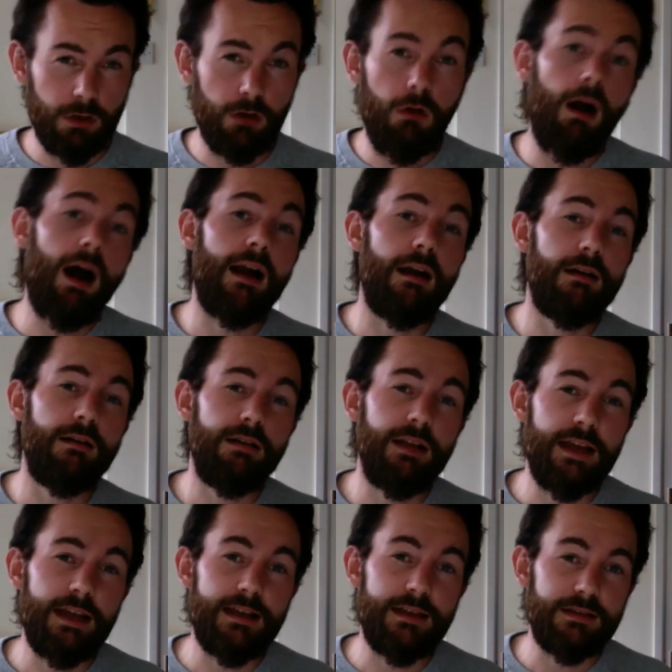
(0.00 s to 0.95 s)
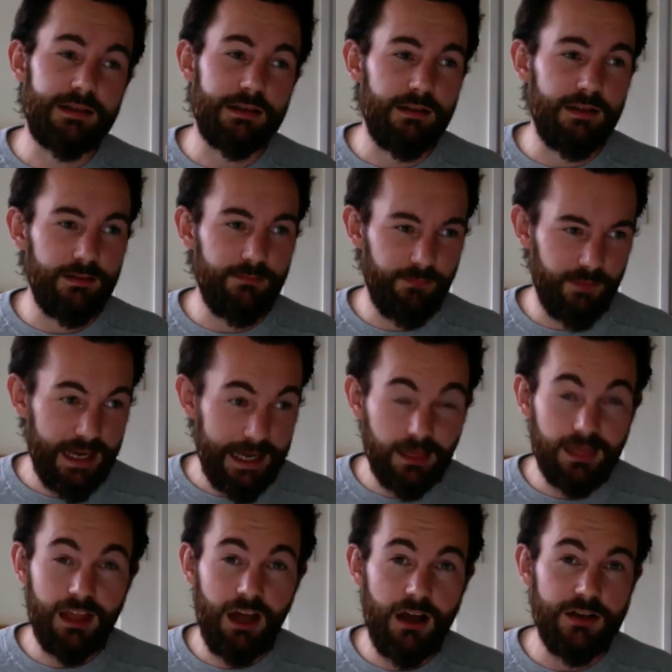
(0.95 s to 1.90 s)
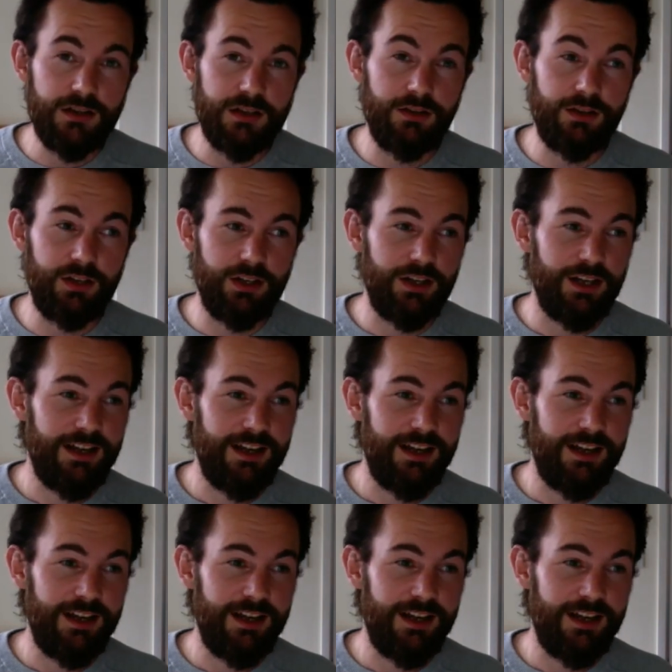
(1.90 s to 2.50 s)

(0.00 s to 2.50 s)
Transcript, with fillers: require is 8,000,